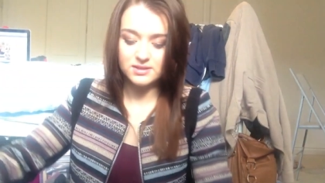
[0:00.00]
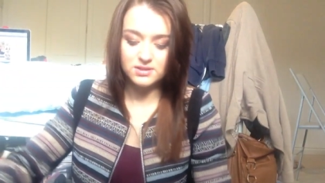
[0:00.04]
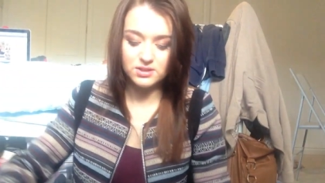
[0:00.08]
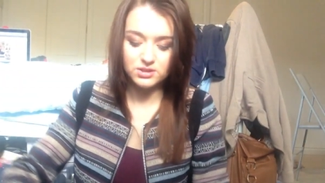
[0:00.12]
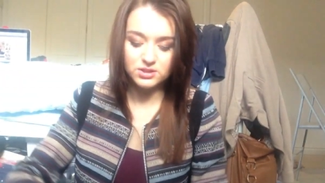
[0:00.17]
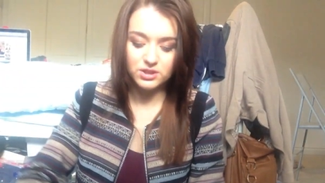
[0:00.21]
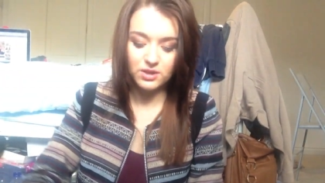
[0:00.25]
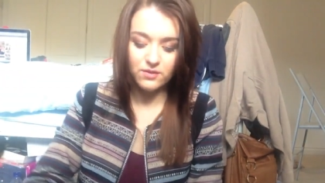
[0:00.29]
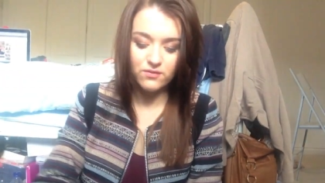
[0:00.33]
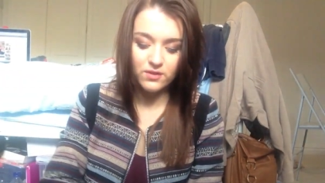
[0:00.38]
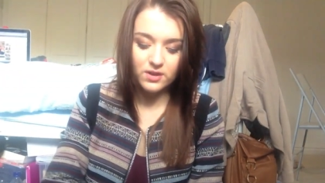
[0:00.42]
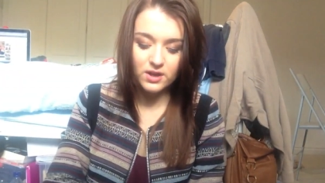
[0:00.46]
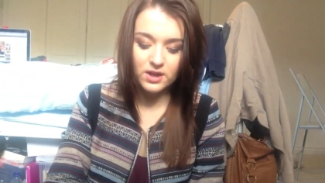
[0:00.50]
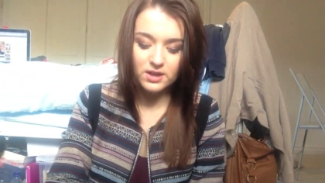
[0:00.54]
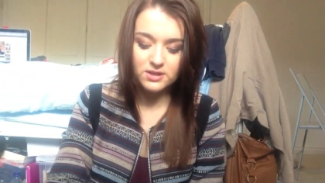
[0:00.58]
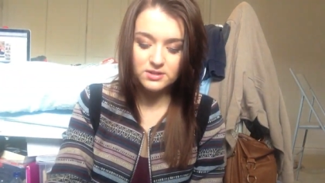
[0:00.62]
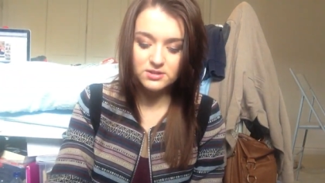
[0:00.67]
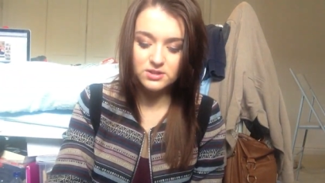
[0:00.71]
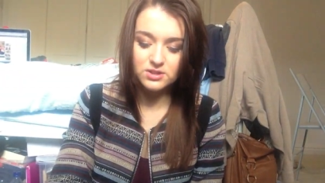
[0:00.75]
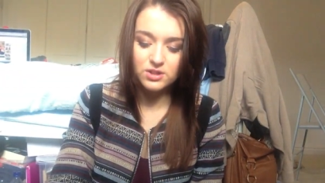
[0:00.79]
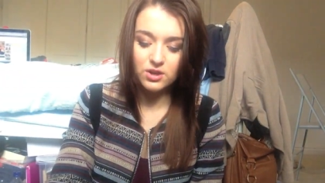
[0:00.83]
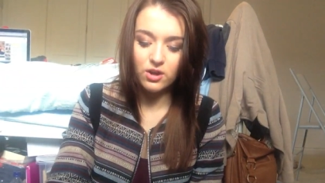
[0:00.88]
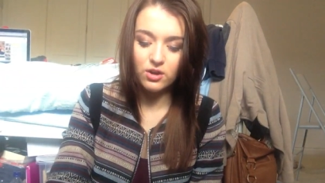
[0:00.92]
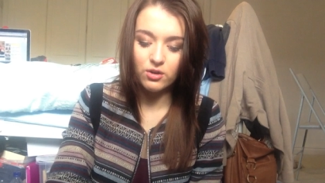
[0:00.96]
such a
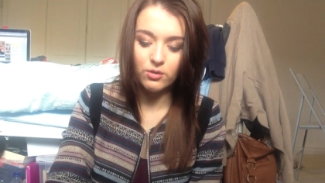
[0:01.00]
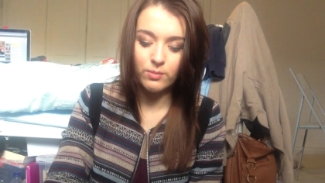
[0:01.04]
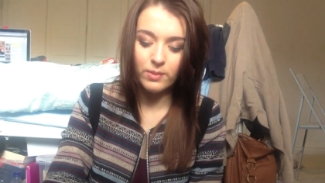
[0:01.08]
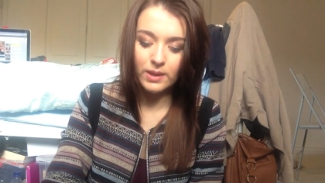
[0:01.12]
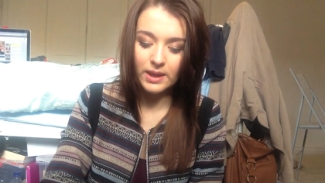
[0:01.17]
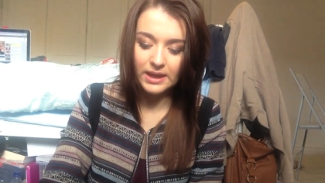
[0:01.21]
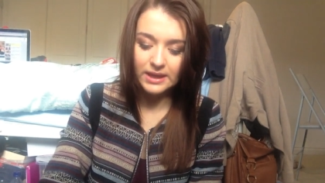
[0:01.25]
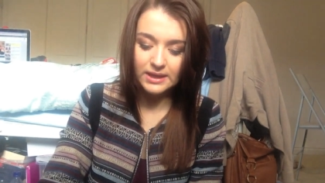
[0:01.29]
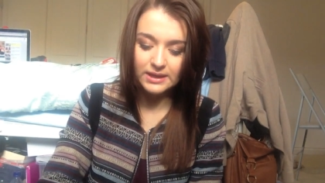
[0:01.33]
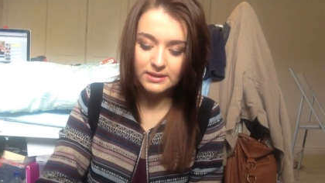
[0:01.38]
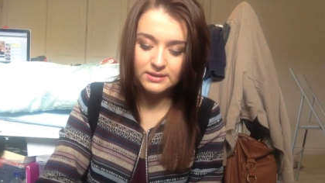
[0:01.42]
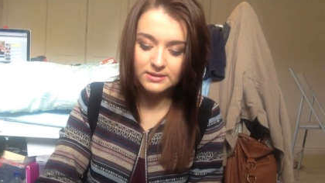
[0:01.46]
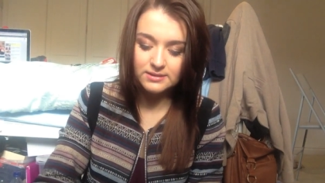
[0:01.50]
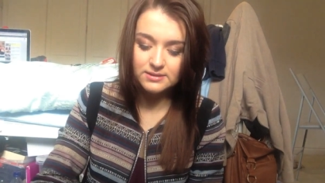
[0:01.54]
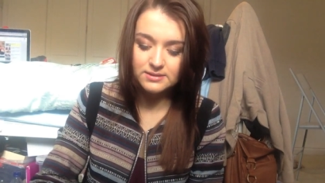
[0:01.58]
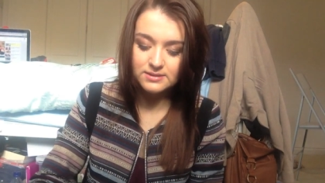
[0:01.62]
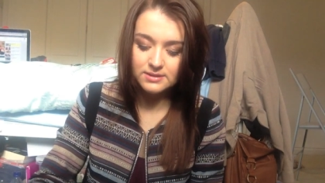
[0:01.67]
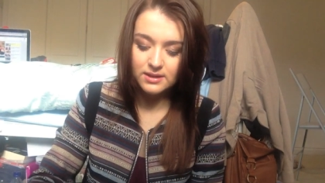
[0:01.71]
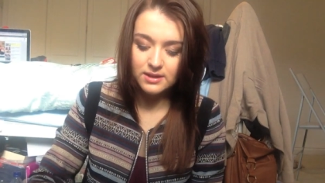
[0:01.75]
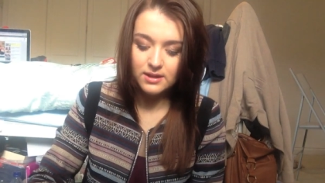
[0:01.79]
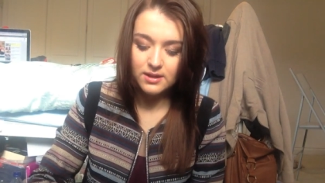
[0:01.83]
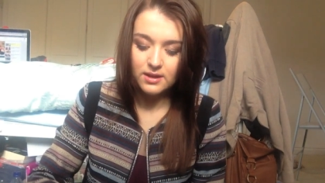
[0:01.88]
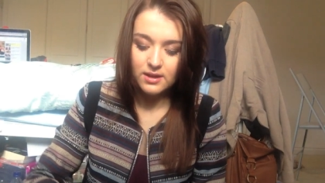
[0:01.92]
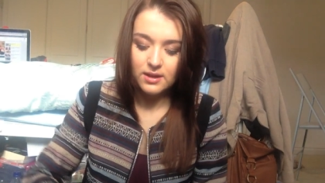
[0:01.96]
versatile
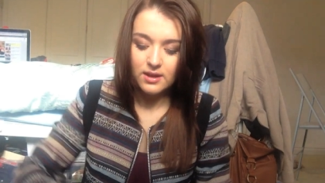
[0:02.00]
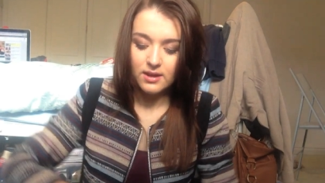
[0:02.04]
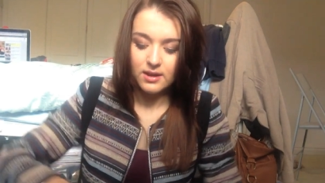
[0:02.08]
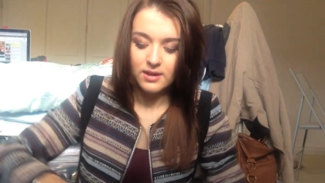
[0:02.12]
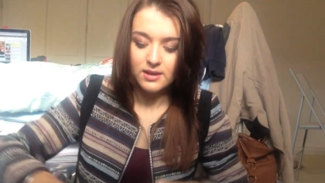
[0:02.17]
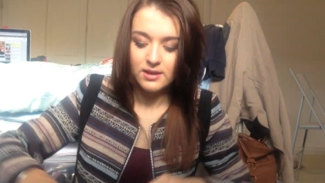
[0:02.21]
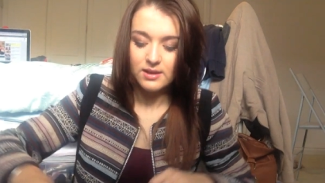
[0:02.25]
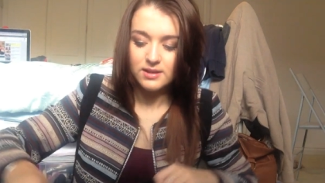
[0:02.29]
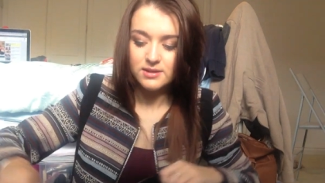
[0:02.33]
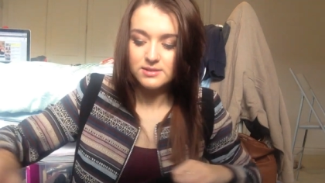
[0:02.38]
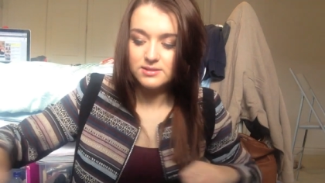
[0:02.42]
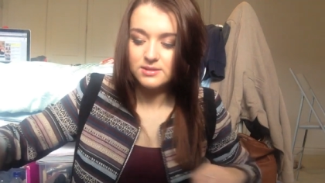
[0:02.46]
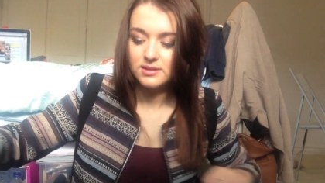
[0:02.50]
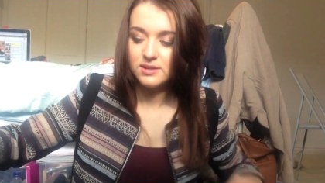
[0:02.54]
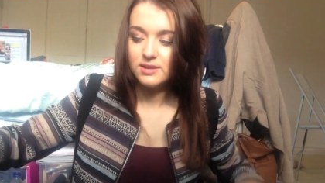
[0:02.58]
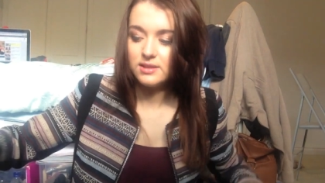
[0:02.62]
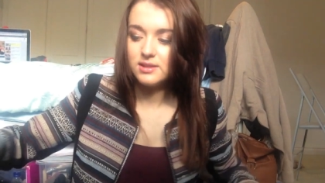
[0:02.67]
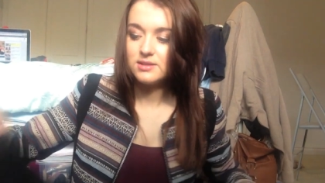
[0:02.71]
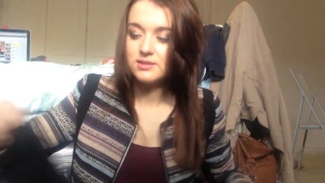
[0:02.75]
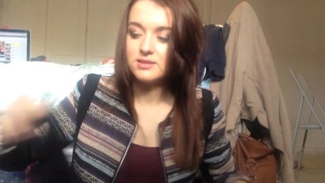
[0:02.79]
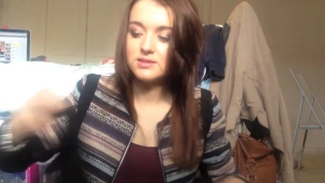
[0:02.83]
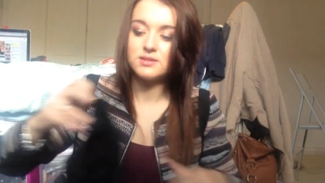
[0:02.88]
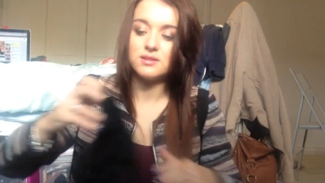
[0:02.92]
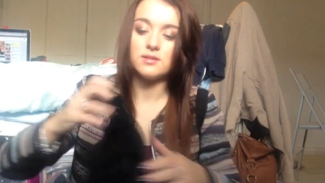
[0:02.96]
piece. It's
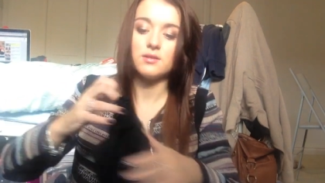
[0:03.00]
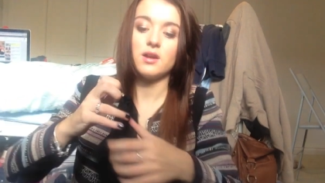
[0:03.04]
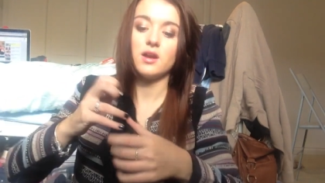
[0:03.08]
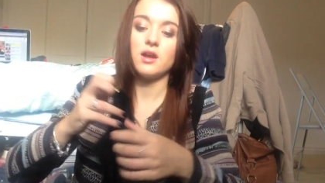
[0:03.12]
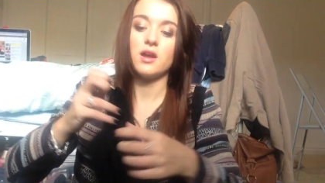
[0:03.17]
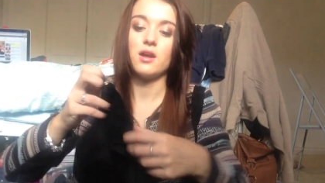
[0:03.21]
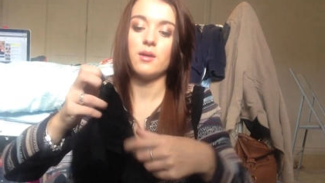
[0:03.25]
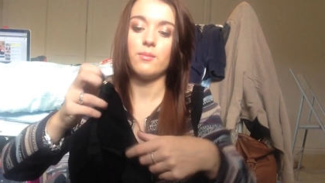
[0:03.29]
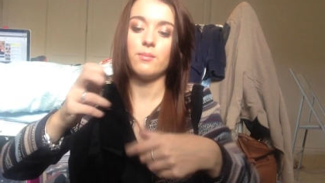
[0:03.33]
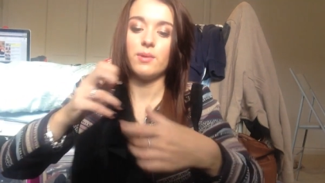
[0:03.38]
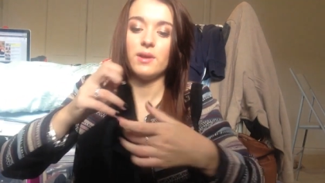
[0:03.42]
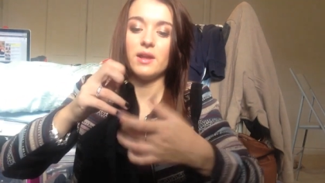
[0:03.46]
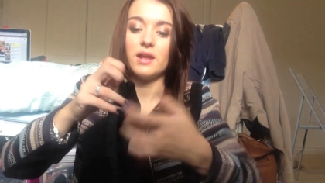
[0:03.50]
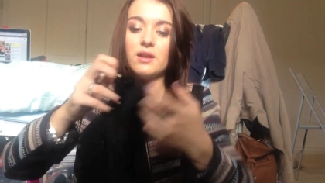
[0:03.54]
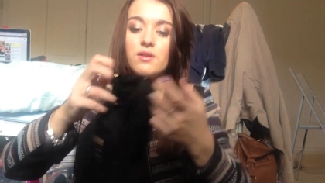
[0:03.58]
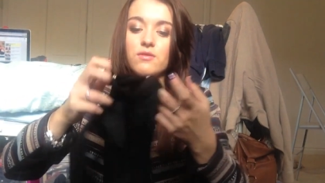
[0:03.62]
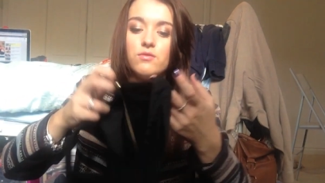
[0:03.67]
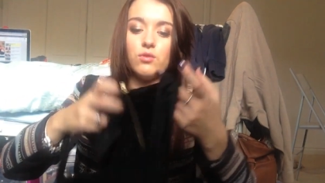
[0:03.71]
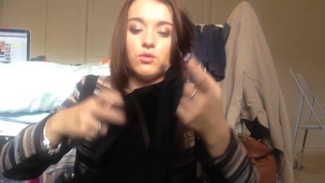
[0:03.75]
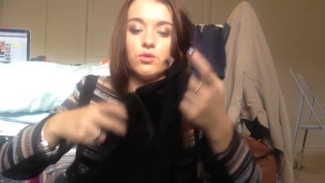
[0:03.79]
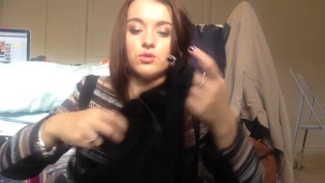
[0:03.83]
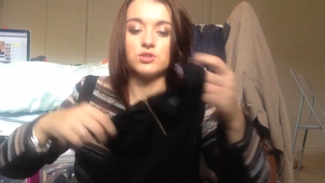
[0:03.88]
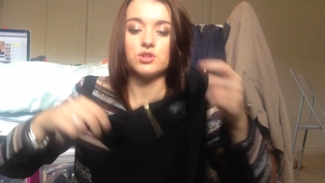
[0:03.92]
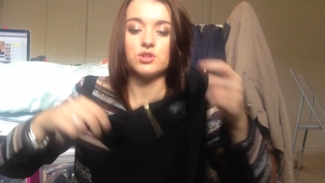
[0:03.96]
this uh,
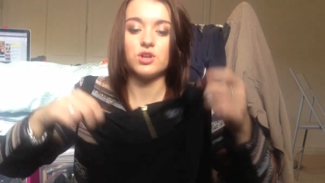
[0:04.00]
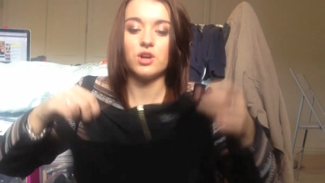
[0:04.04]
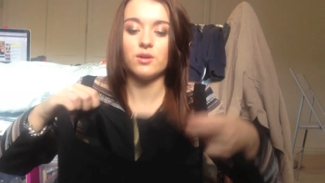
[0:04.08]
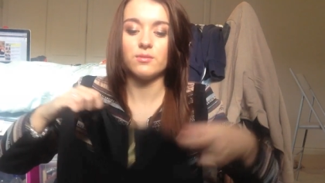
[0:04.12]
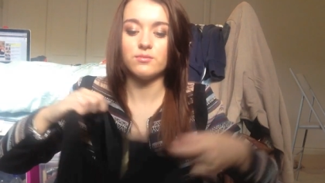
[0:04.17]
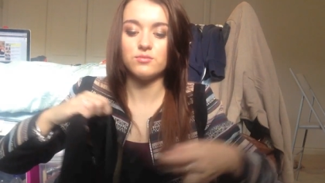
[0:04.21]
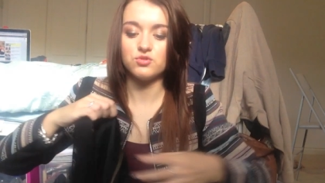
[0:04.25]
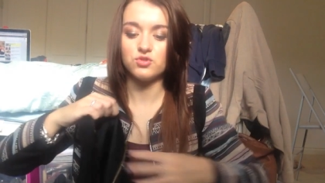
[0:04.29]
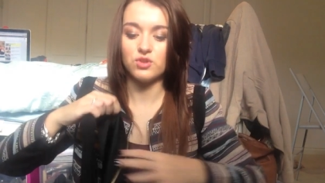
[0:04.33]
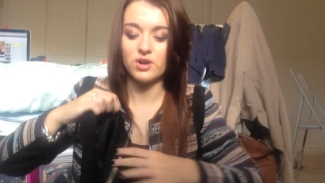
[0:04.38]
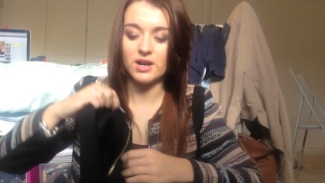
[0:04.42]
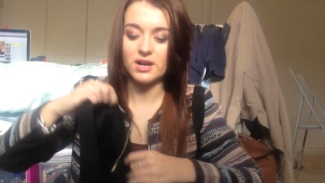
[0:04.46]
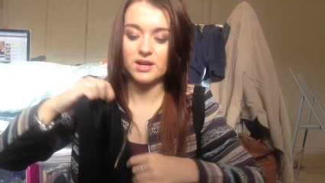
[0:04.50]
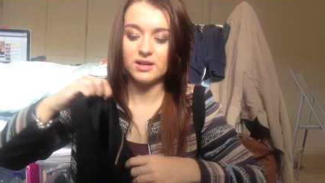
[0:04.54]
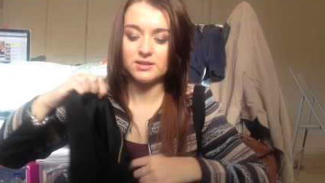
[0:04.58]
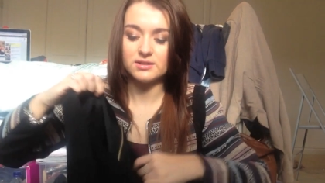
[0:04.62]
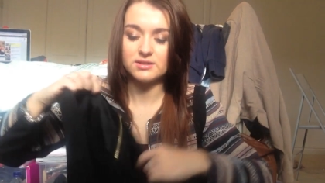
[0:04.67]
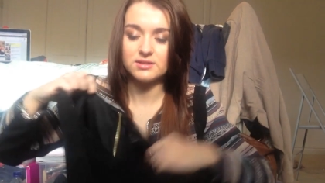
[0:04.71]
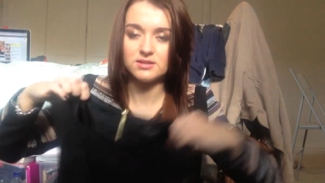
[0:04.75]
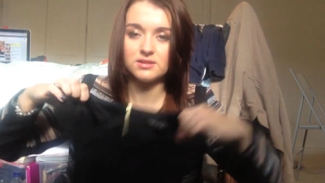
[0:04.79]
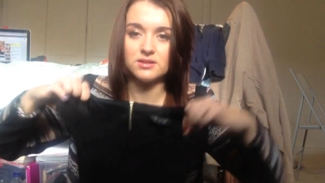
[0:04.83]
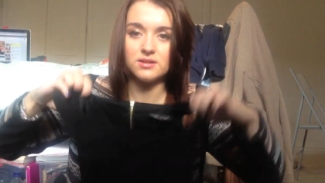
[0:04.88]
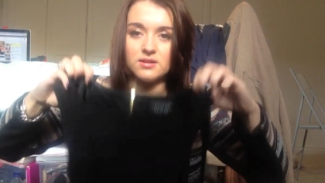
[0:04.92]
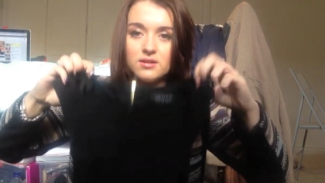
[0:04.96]
pinafore type
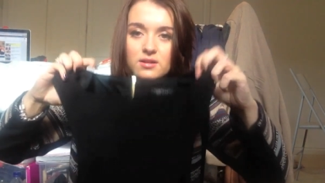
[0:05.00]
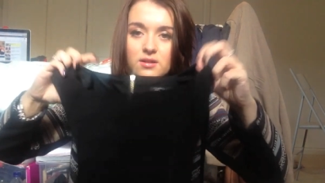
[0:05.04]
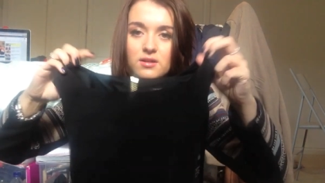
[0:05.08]
dress